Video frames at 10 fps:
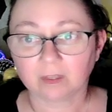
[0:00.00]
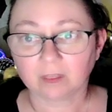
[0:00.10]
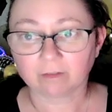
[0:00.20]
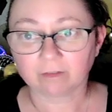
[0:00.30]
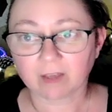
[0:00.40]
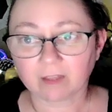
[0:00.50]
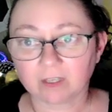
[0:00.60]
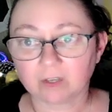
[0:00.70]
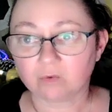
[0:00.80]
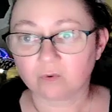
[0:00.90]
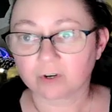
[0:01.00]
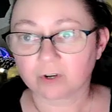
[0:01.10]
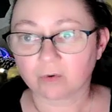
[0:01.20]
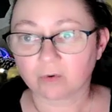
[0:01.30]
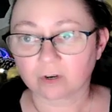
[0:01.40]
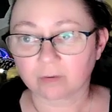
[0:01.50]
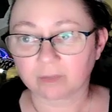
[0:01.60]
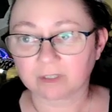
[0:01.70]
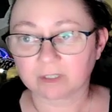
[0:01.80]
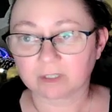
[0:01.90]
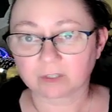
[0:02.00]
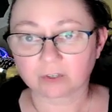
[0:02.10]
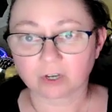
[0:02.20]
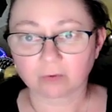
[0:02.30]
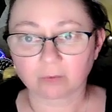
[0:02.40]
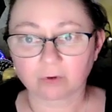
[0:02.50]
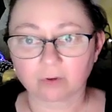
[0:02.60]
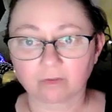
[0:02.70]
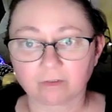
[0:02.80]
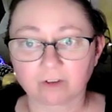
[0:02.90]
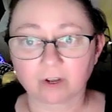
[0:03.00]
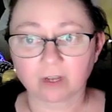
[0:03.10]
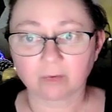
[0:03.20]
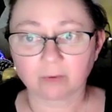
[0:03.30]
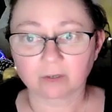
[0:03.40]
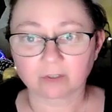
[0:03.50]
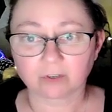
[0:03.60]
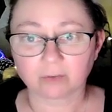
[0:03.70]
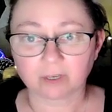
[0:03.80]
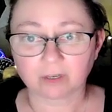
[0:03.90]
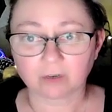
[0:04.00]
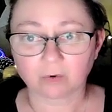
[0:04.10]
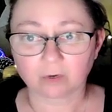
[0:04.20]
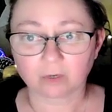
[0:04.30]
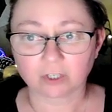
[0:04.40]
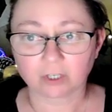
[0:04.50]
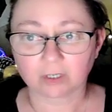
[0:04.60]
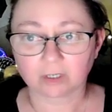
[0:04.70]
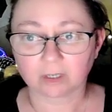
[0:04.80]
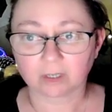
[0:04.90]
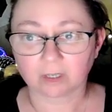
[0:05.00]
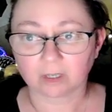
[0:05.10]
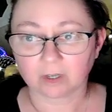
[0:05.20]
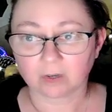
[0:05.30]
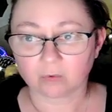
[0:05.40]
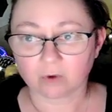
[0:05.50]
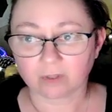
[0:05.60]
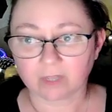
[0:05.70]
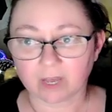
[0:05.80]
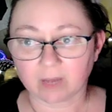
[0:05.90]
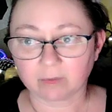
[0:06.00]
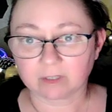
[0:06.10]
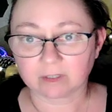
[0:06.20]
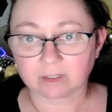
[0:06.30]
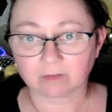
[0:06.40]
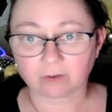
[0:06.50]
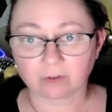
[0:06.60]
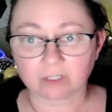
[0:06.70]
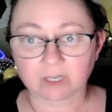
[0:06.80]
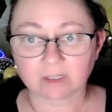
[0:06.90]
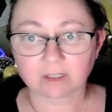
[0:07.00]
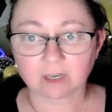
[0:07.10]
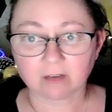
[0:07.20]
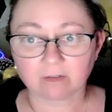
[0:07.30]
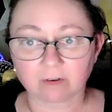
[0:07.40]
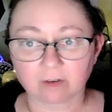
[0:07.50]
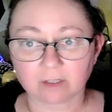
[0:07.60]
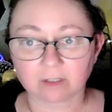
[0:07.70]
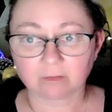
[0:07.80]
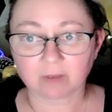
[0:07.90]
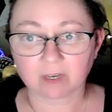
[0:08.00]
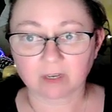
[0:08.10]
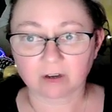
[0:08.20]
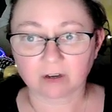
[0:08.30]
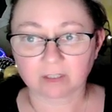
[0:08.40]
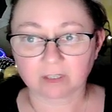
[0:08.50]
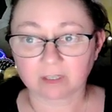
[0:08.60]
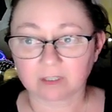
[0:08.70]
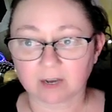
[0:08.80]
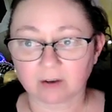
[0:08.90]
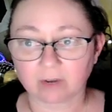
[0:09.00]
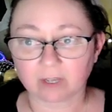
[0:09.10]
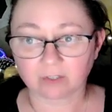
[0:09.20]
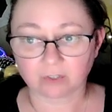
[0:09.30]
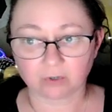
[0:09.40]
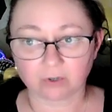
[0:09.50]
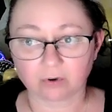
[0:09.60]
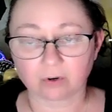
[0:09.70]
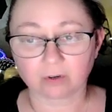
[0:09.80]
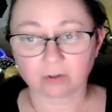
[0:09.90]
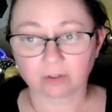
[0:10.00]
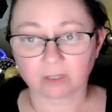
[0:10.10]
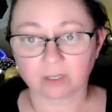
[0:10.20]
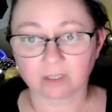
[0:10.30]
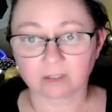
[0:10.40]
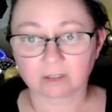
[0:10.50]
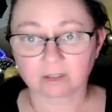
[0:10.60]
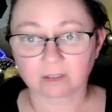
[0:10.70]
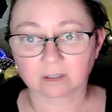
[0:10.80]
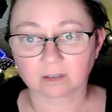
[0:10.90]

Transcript: The fact that you wore no ornaments is a strong proof of your un-Barsoomian origin, while the absence of grotesque coverings might cause a doubt as to your earthliness."